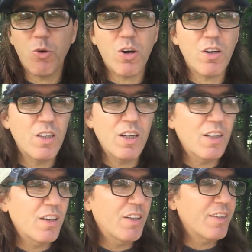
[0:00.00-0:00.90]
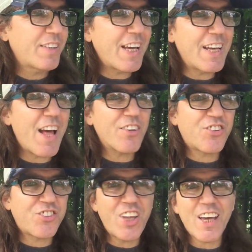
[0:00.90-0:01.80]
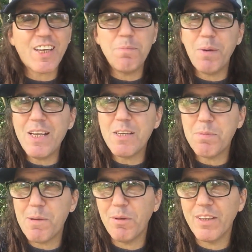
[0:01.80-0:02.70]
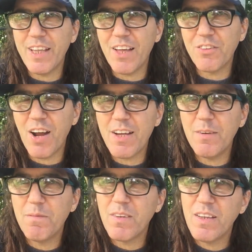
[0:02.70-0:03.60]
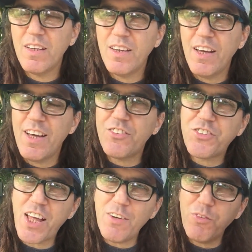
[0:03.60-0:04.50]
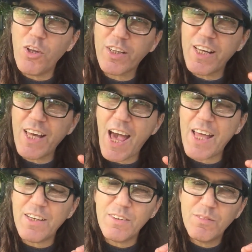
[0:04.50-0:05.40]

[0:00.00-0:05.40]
Or taking out a stick and beating people to death, right? Instead of looking at